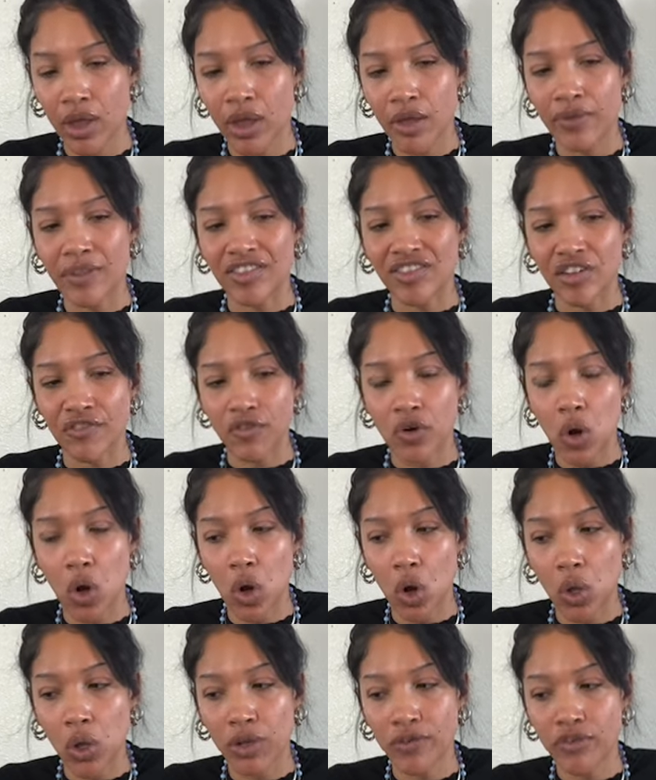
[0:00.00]
That's not for
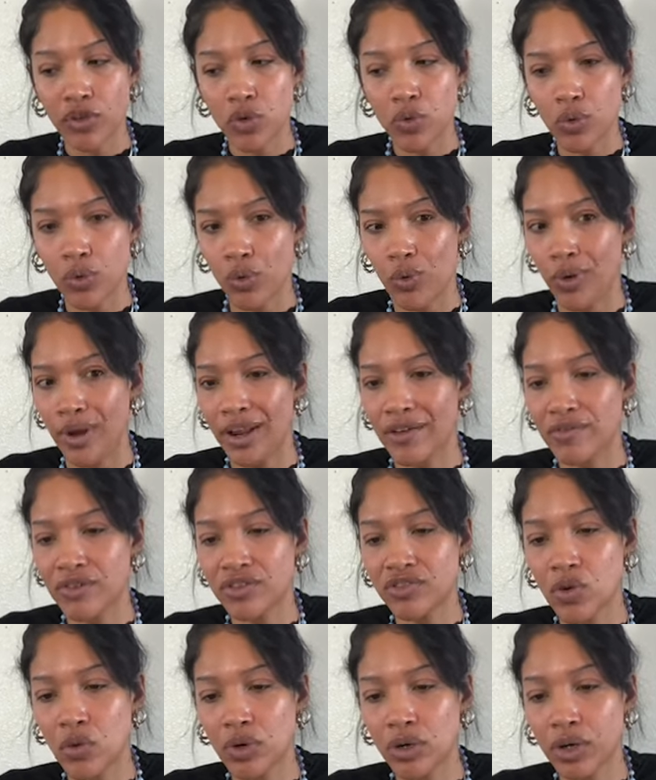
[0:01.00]
all of you with
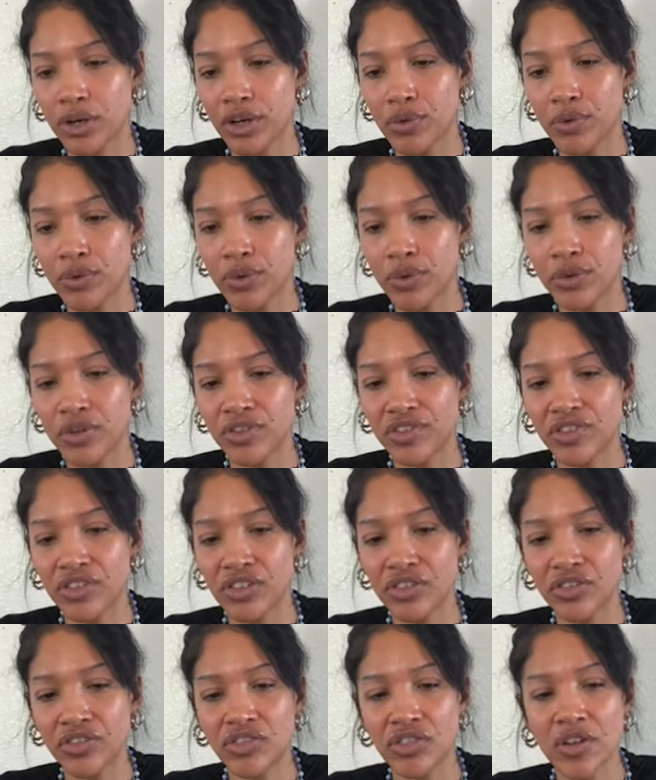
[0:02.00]
whatever's going on here with who this
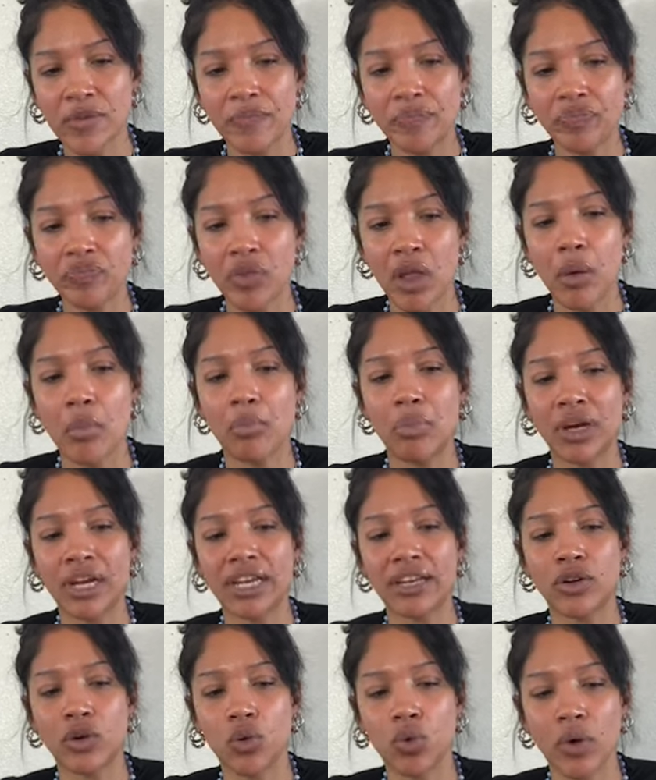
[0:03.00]
is,
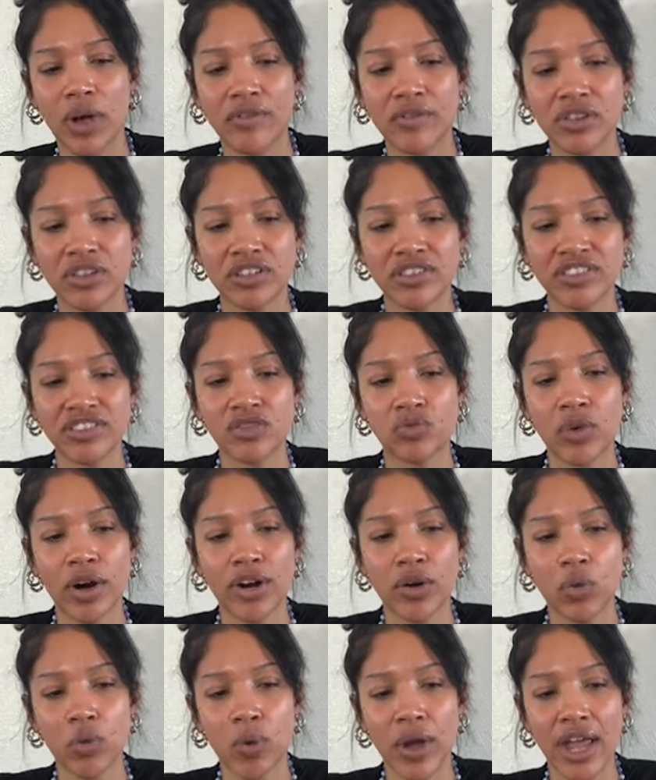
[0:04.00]
but whoever this is right
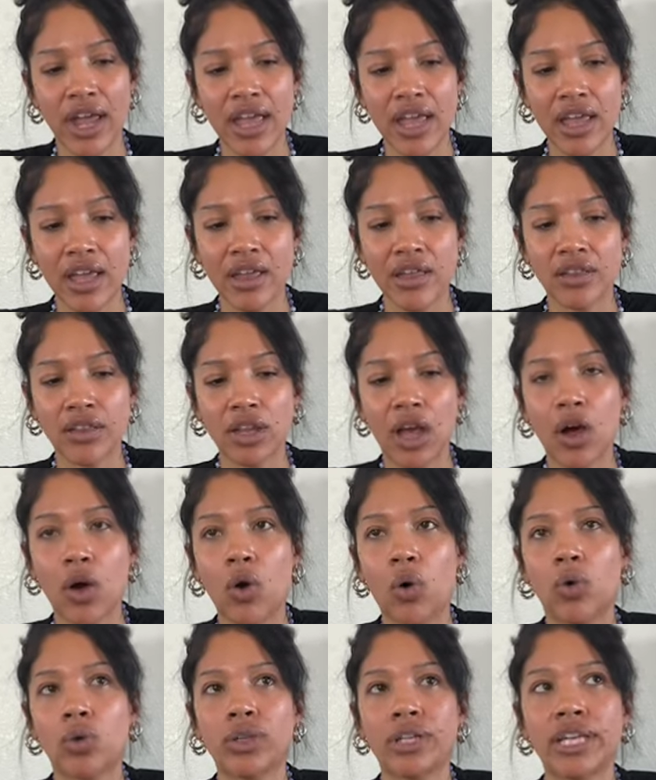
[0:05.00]
away, not
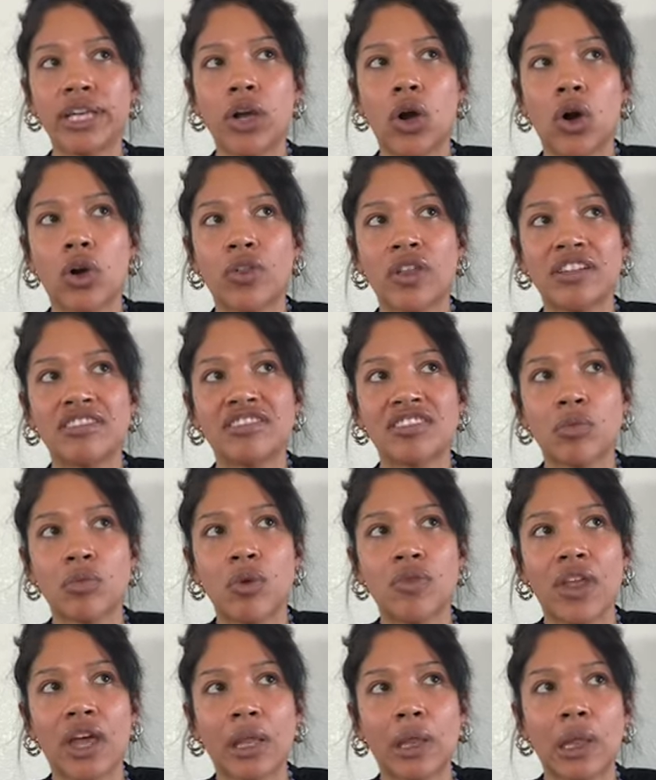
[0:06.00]
only are they
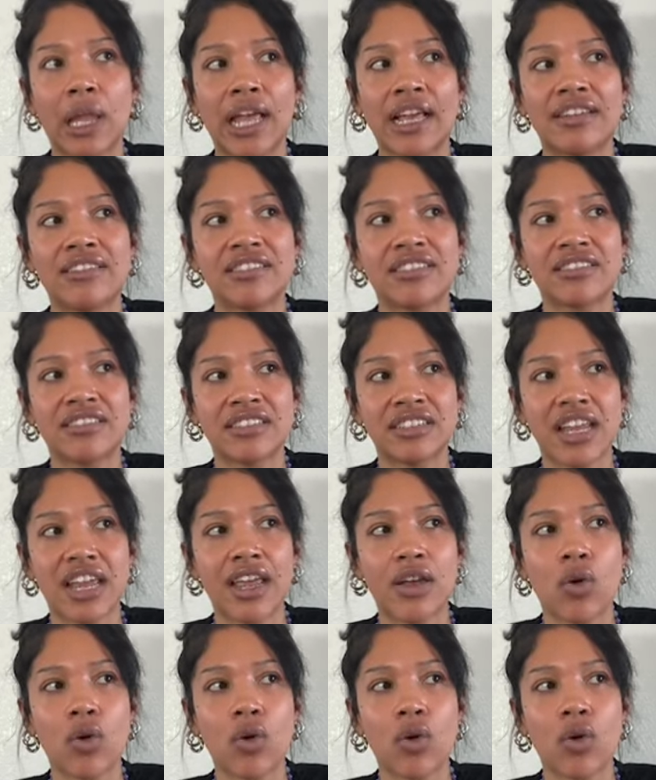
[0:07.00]
someone that likes to stay